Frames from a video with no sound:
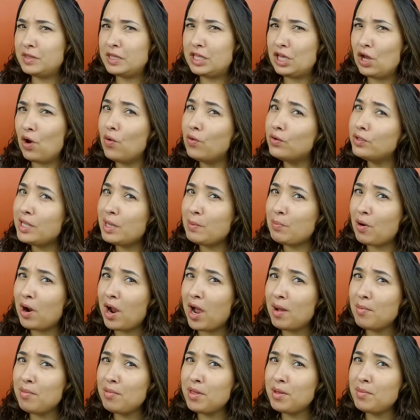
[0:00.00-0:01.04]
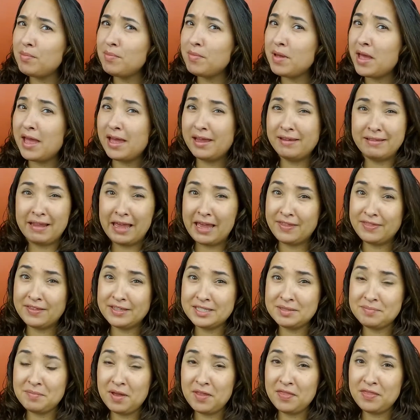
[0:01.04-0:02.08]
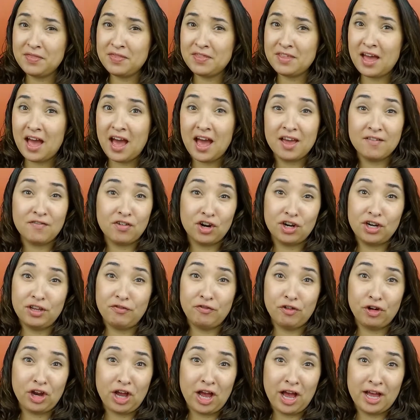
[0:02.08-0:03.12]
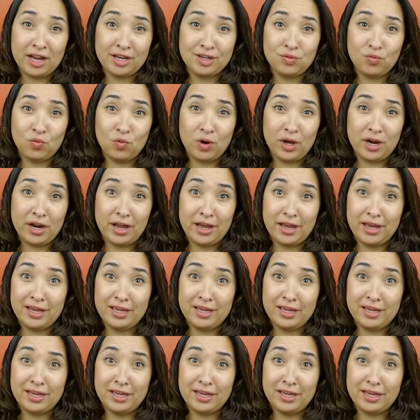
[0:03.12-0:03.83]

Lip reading: The only problem, and like this month, I've already forgotten what